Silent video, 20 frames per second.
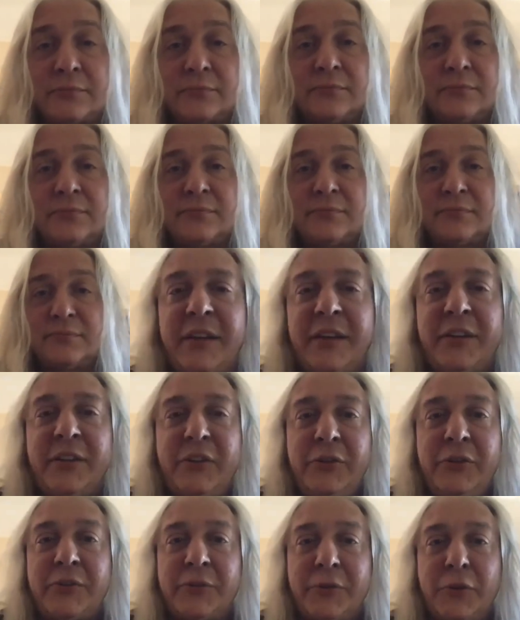Plug in the
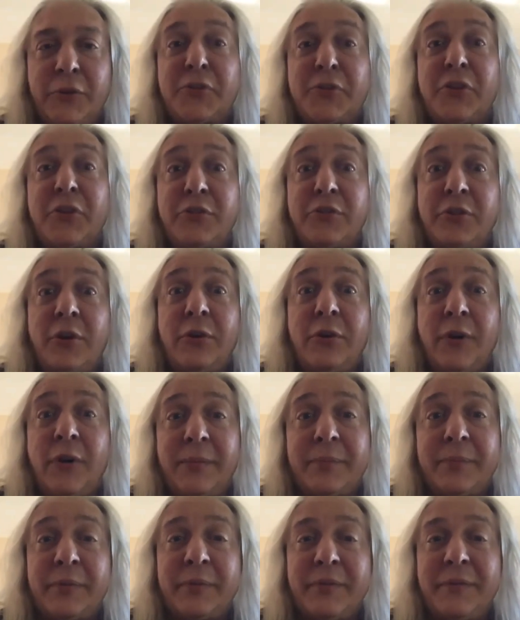user groups, show
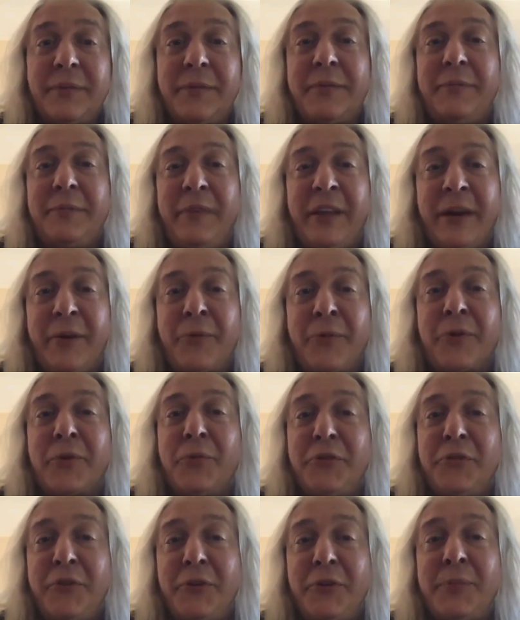up, network
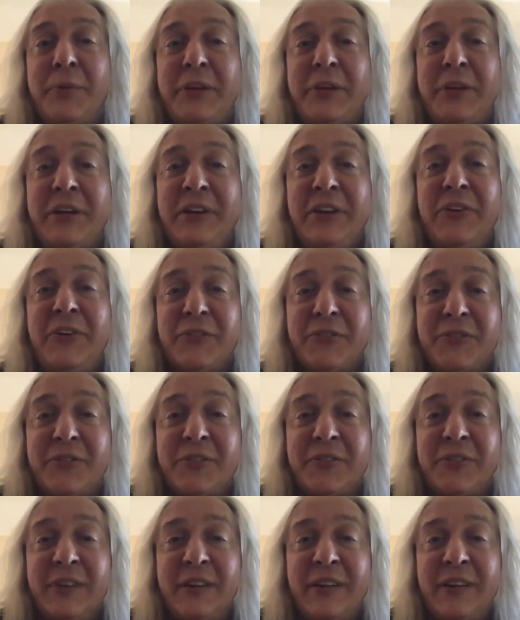with your peers,
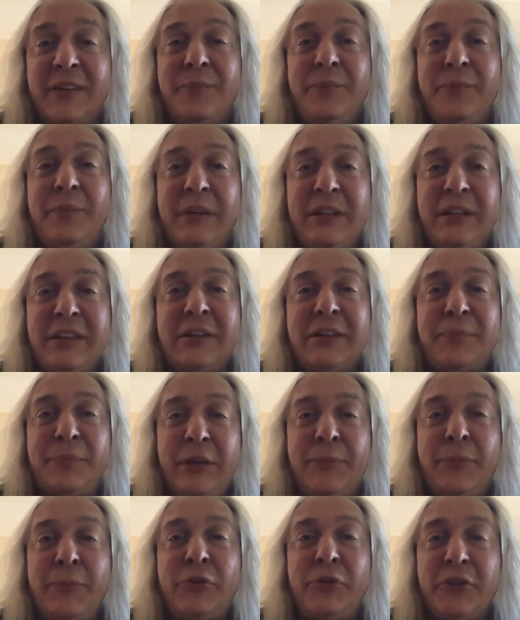meet the
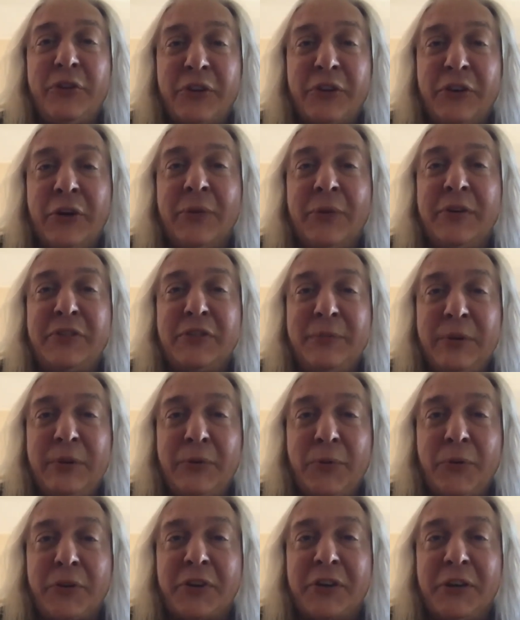people you're going to be
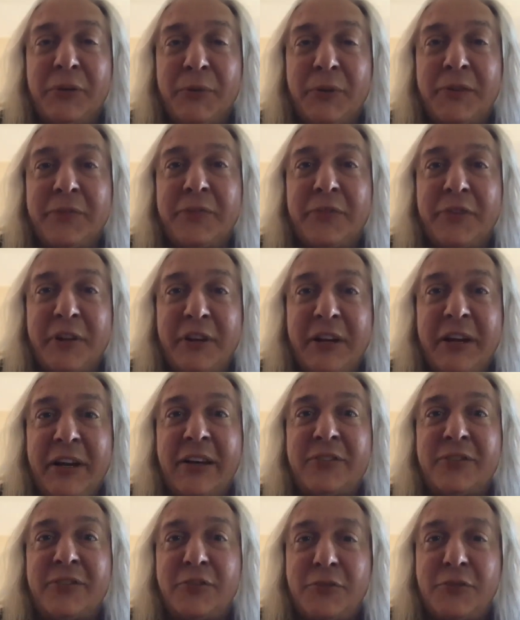working with for the
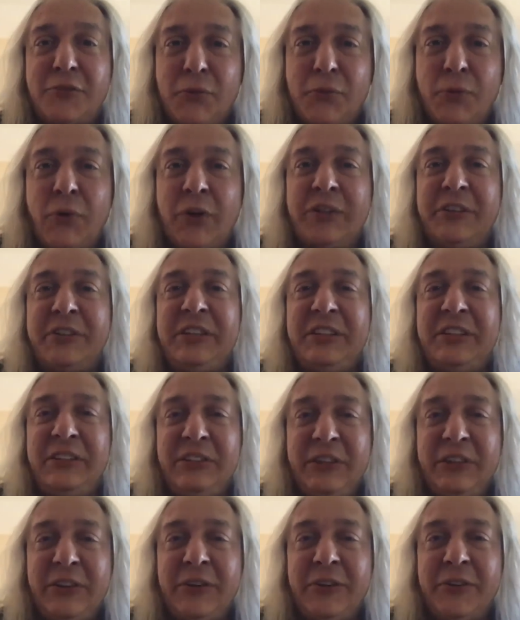next 20
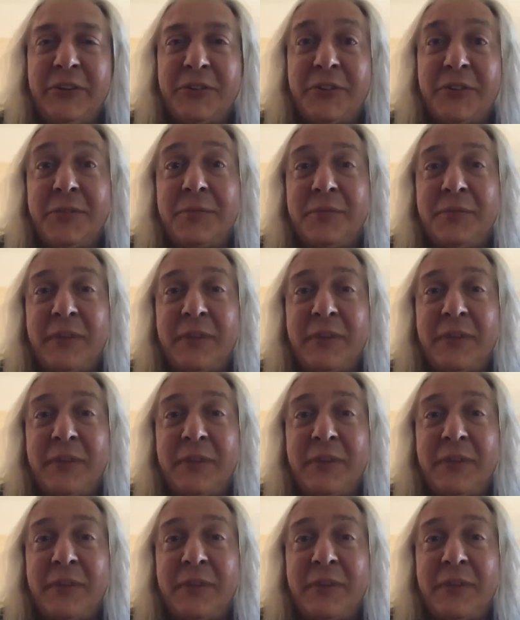years.